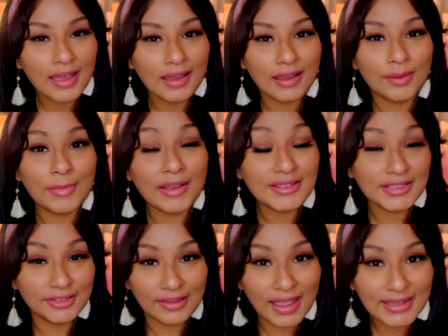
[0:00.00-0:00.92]
Um, I'll
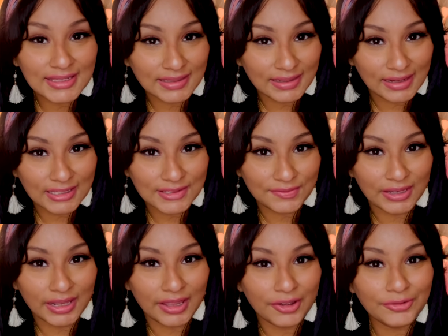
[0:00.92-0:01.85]
see you guys in the next
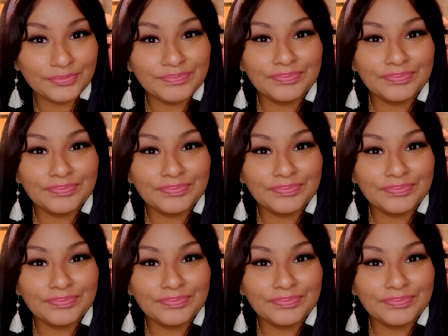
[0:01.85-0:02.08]
video.